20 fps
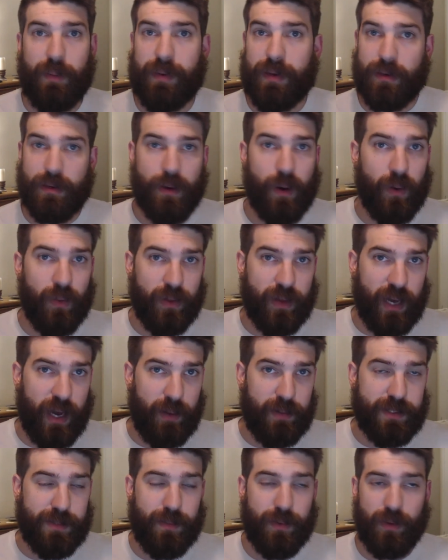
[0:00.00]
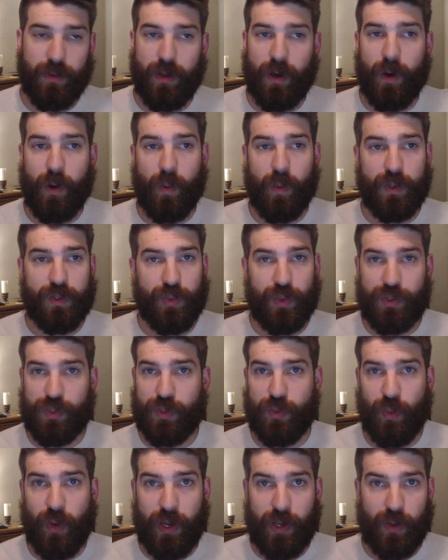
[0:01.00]
Let me know in the comments below
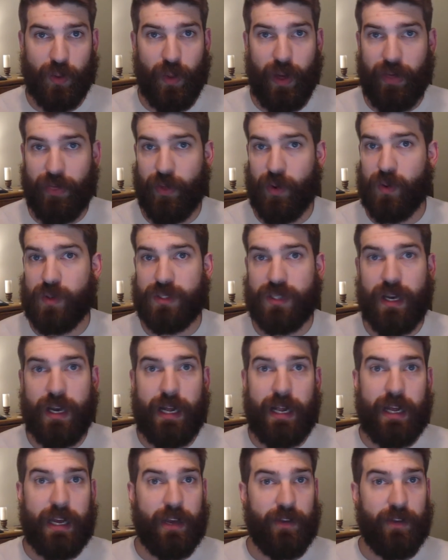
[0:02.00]
why you like those.